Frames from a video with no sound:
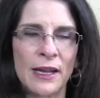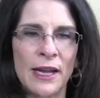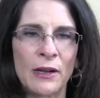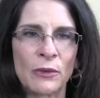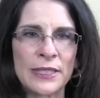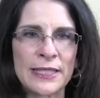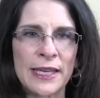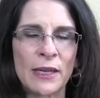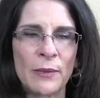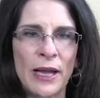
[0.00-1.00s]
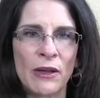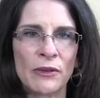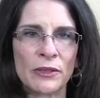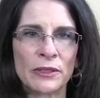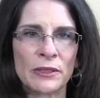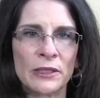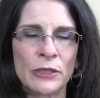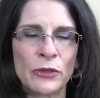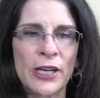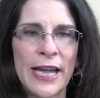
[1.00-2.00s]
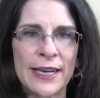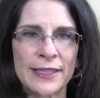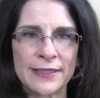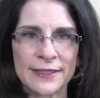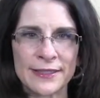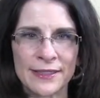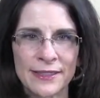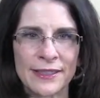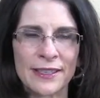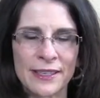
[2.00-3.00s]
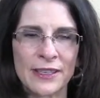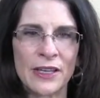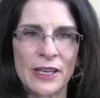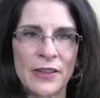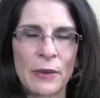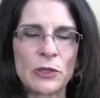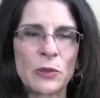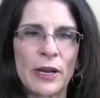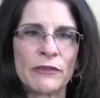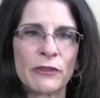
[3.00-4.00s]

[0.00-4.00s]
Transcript: I always think about drug addicts. That was when I